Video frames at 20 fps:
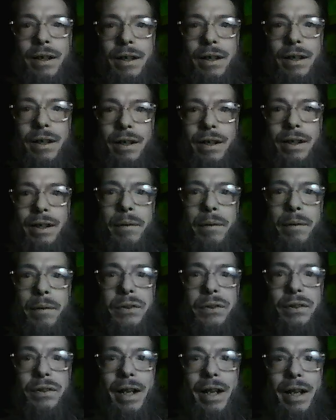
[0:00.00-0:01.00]
can ever
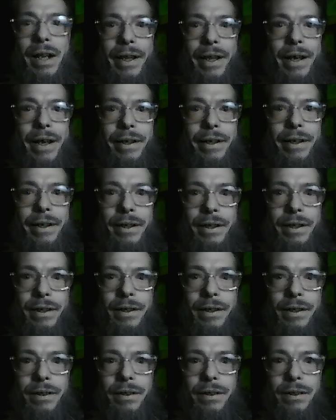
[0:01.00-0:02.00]
do that again
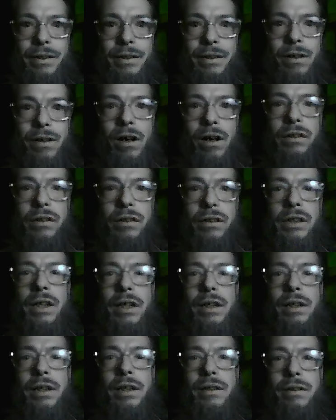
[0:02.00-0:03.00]
on
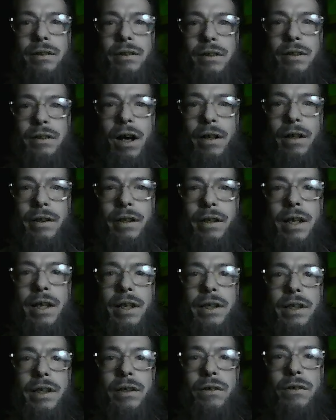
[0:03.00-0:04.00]

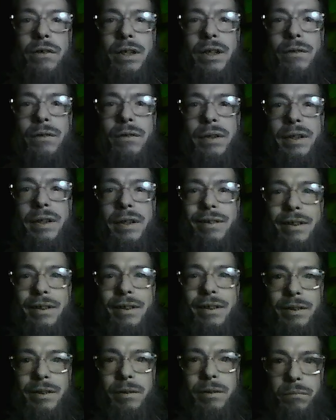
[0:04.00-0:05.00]
non-UEFI
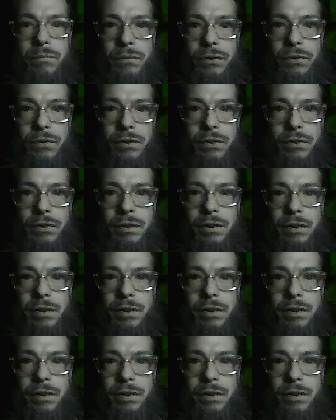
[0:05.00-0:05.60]
systems.